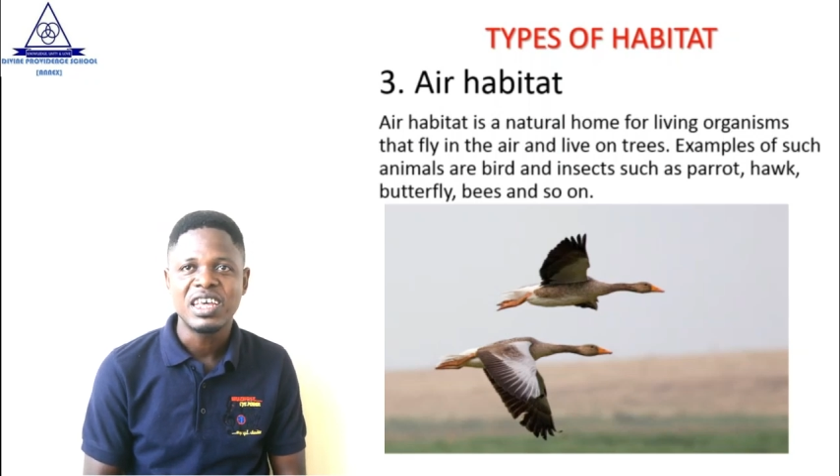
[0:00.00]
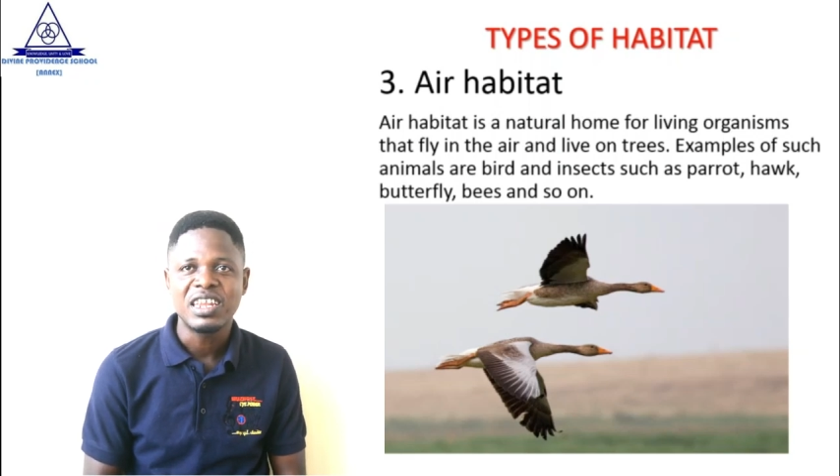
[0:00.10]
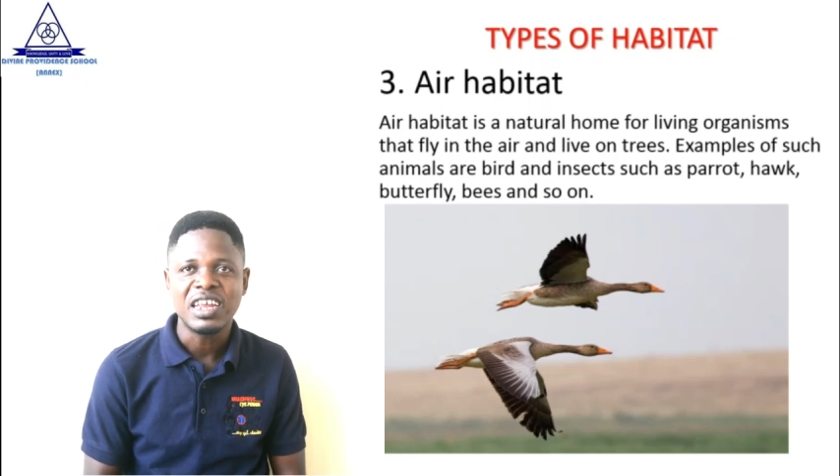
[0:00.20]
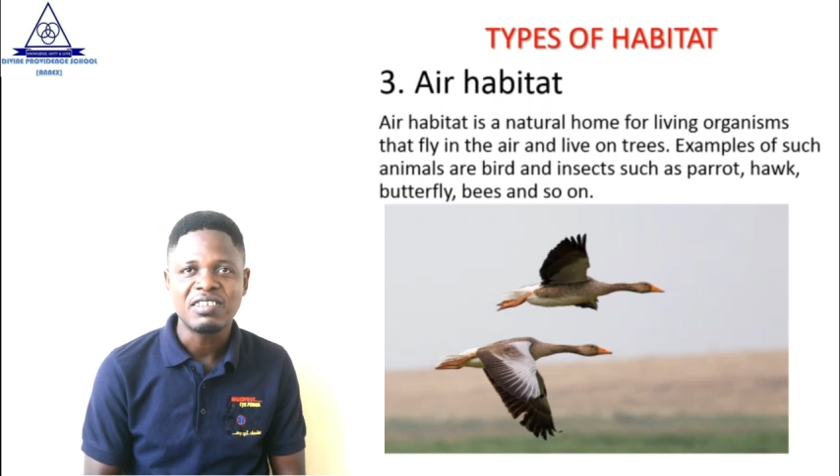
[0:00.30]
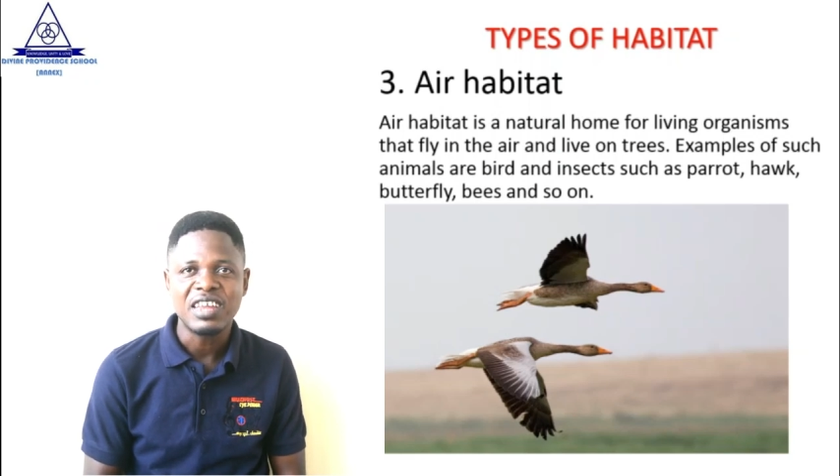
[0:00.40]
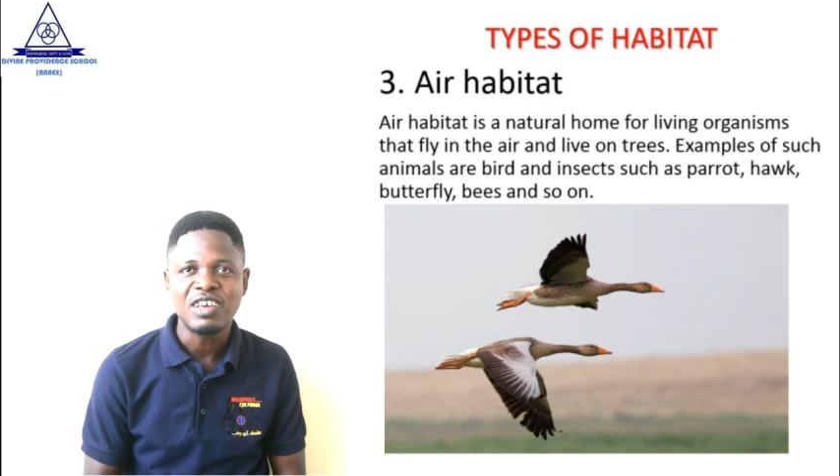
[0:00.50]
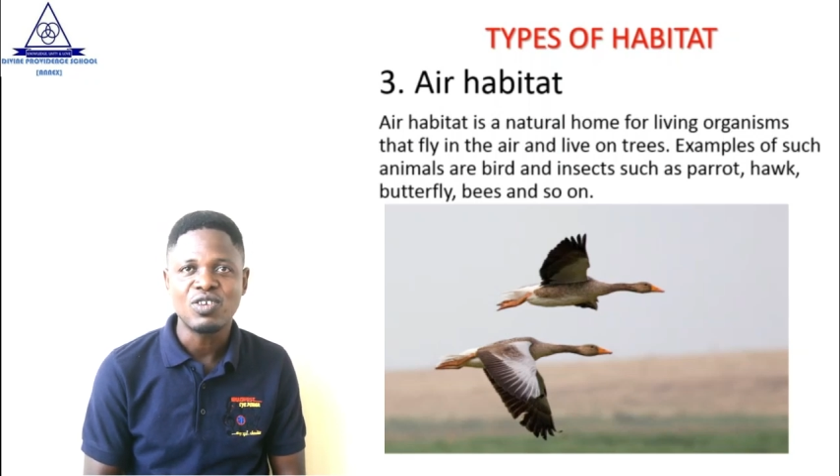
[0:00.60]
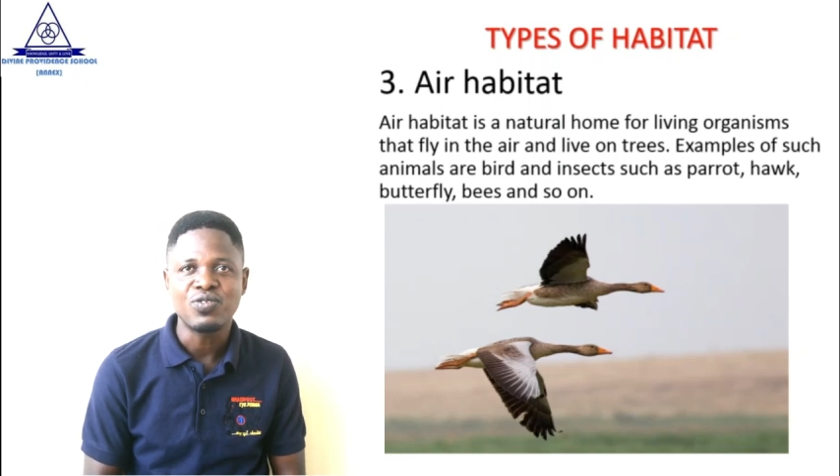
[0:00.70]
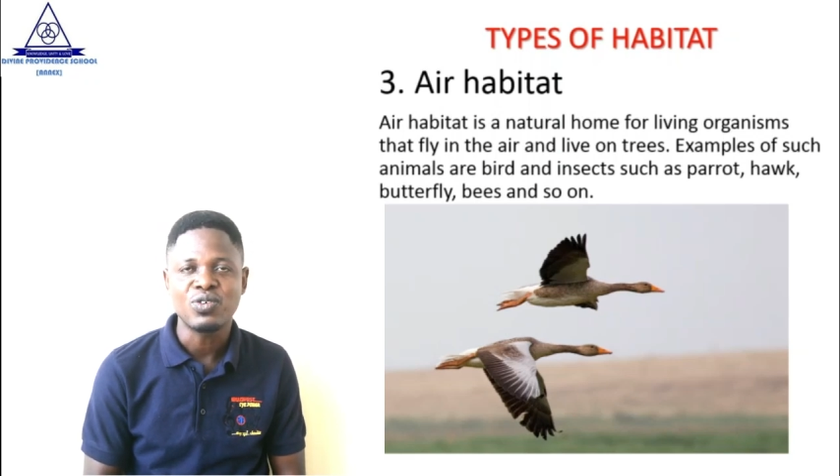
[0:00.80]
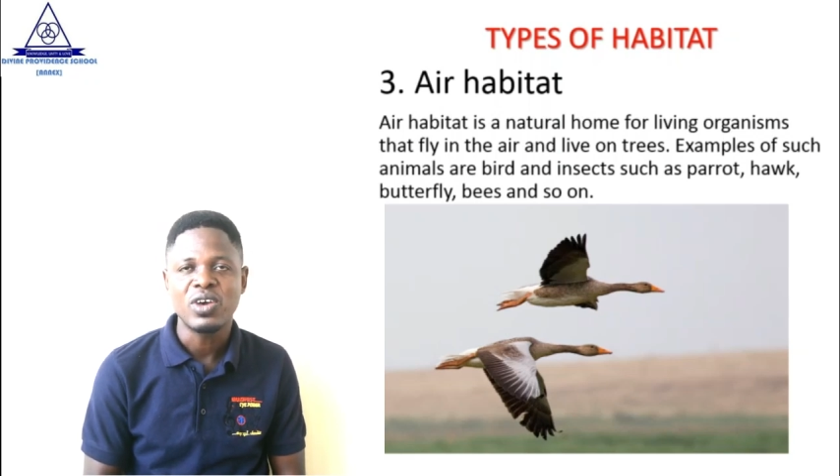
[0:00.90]
That is nice
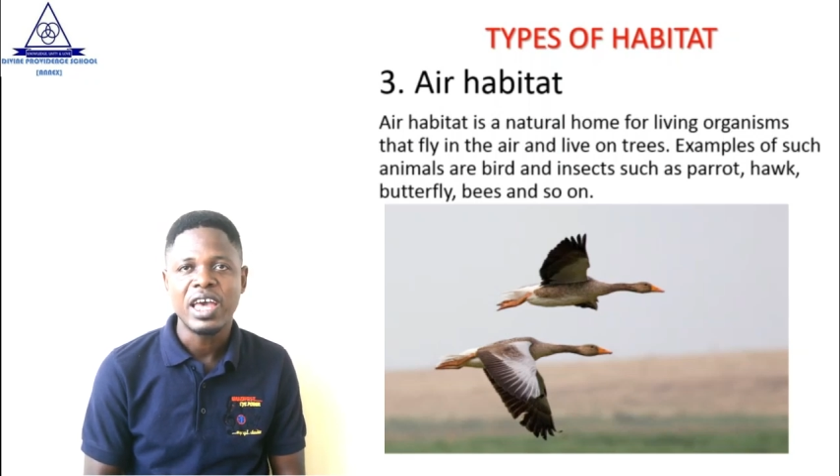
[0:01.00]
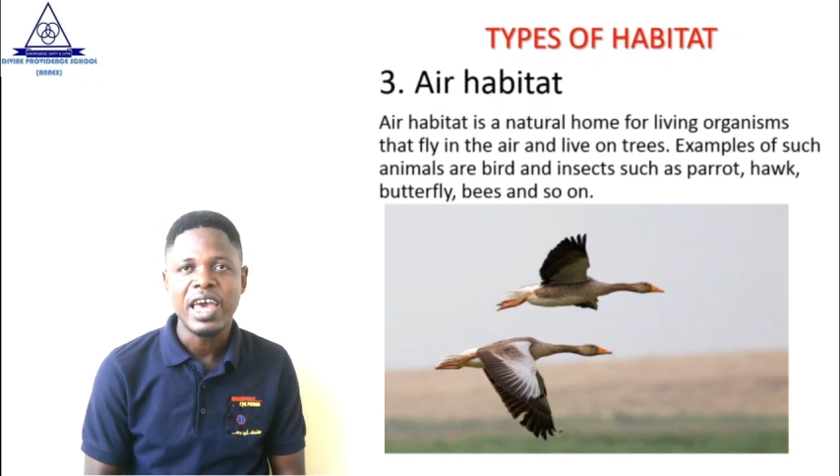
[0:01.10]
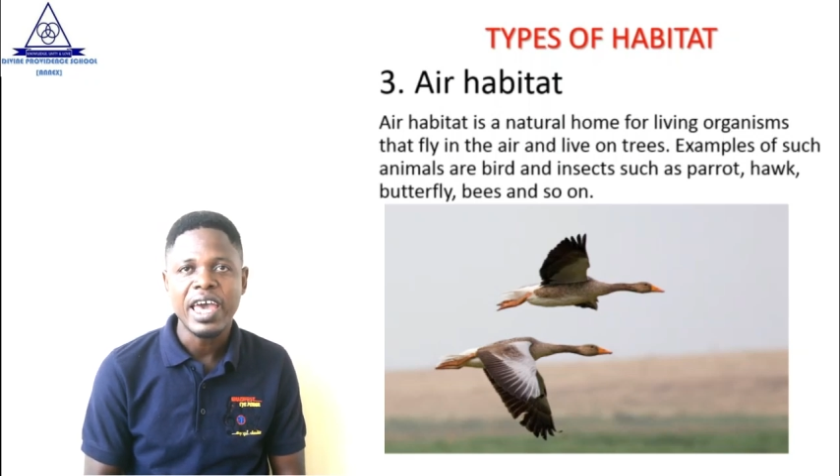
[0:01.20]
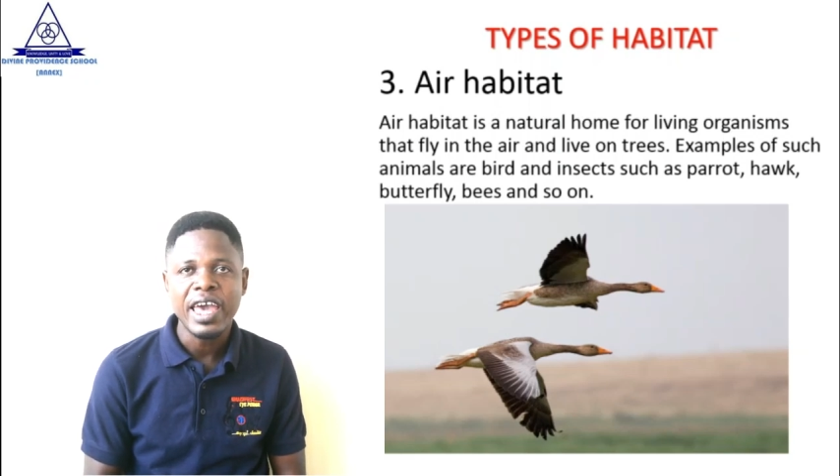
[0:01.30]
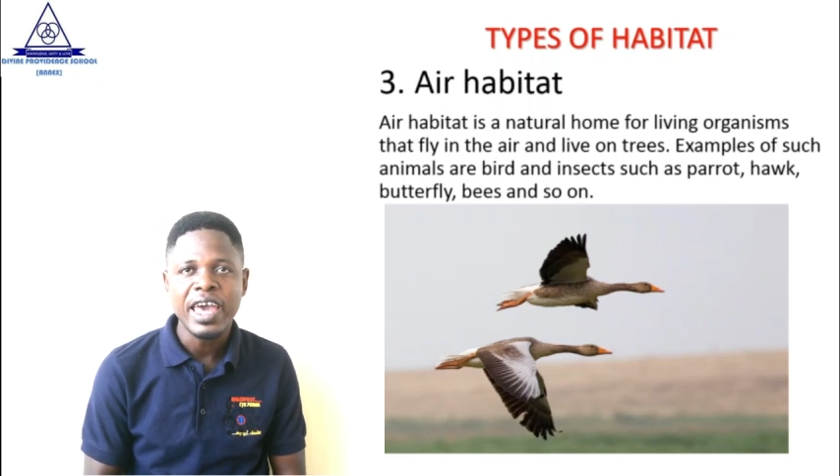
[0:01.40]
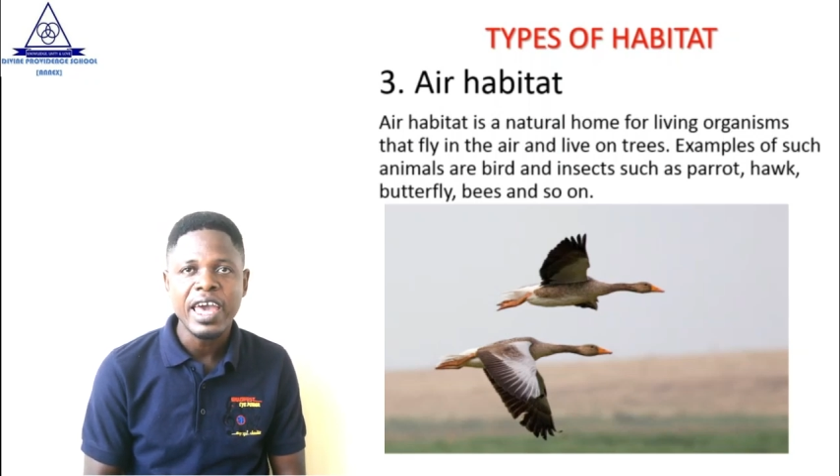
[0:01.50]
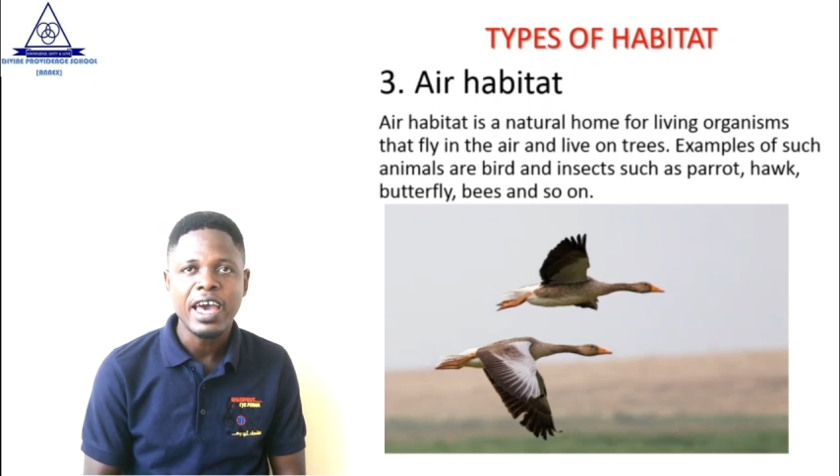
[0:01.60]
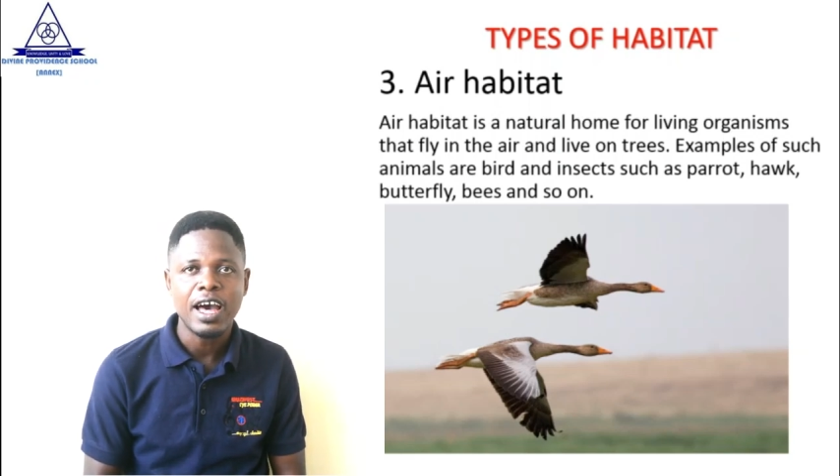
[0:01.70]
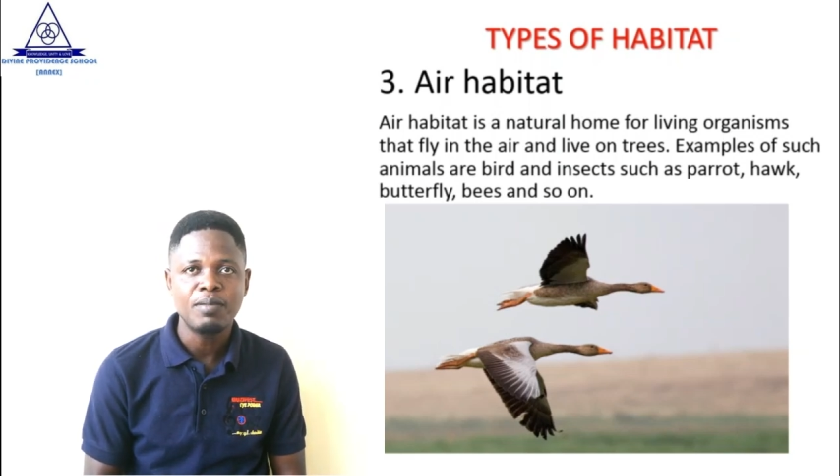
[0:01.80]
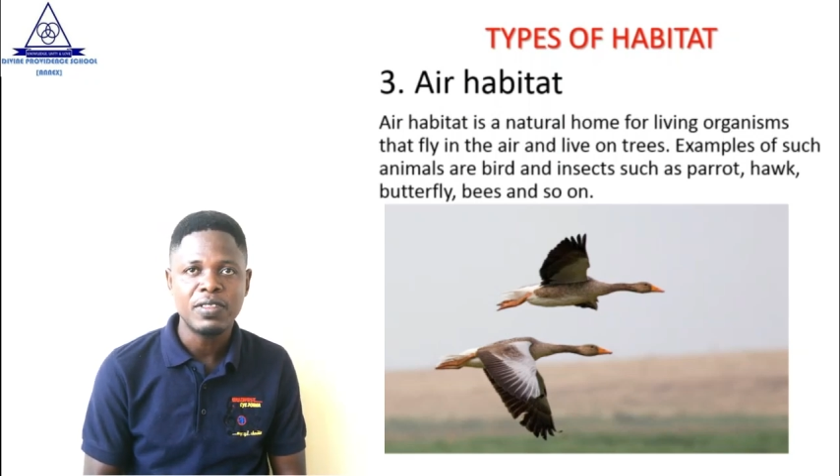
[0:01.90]
of you.
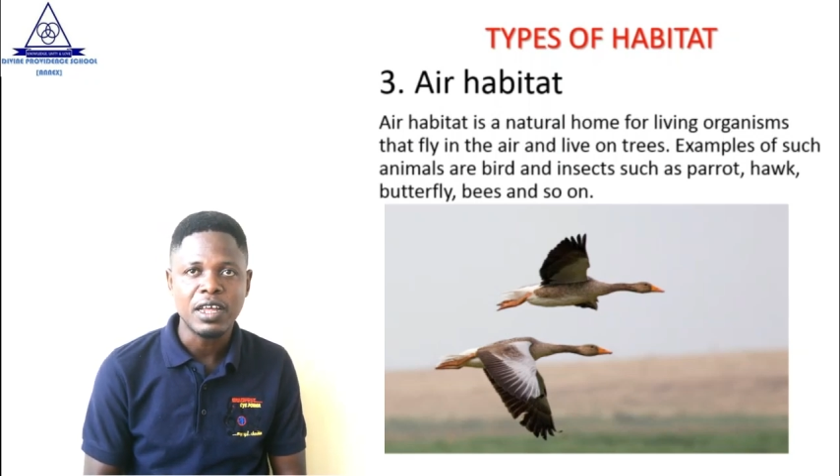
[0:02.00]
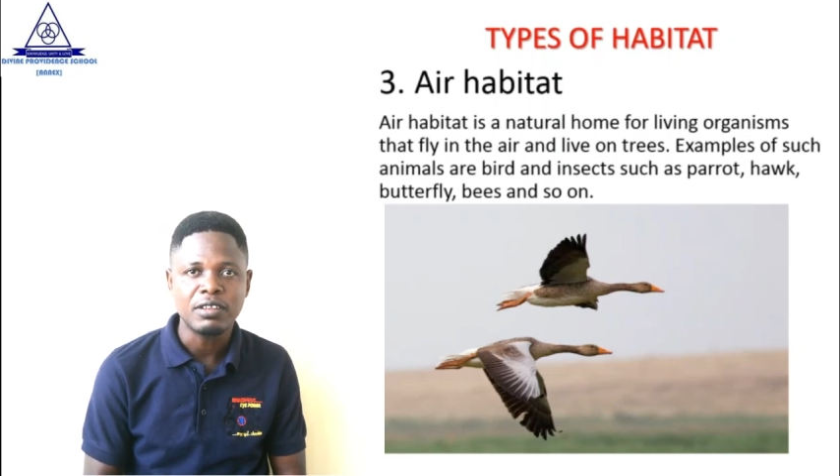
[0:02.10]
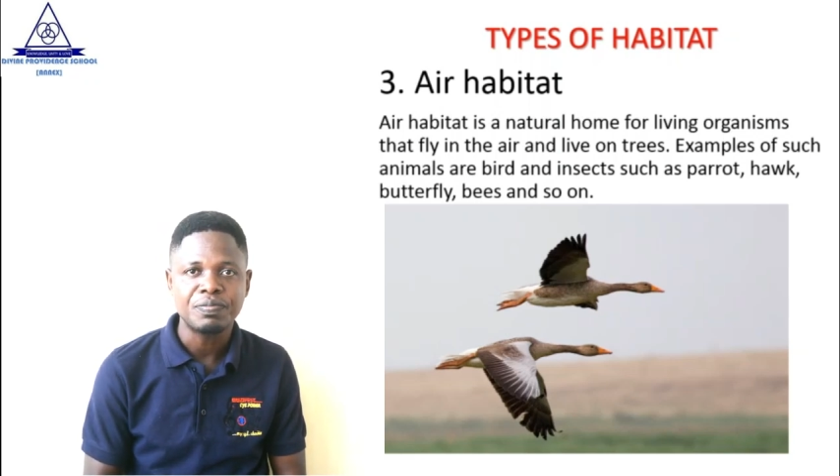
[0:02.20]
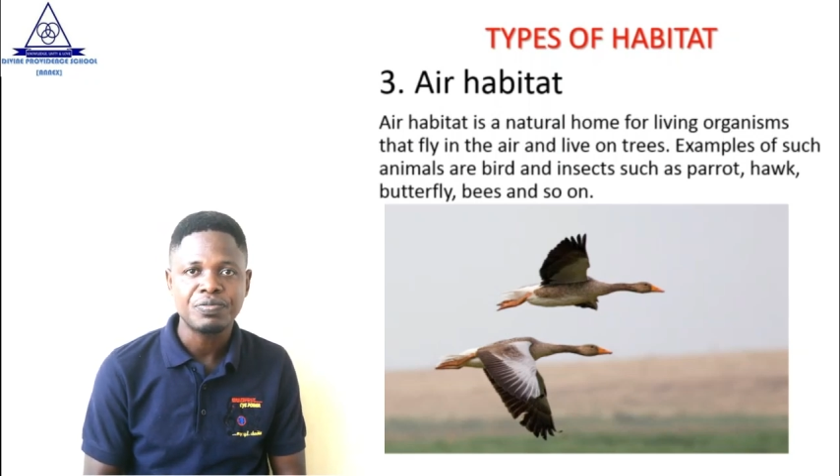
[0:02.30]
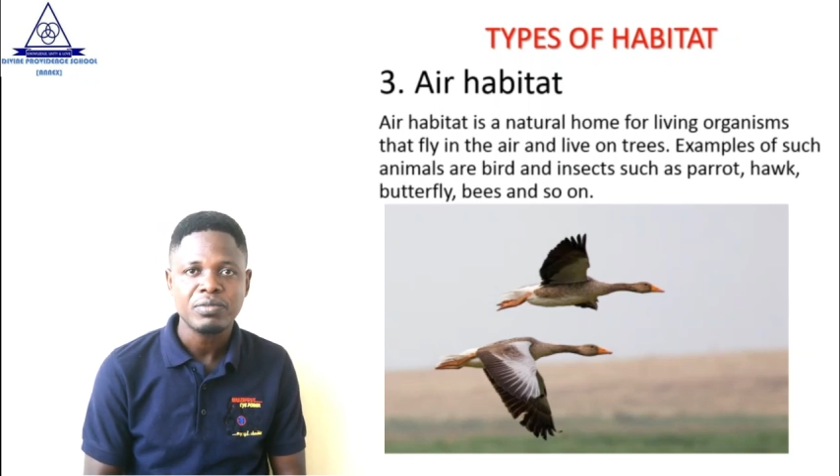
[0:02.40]
Air habitat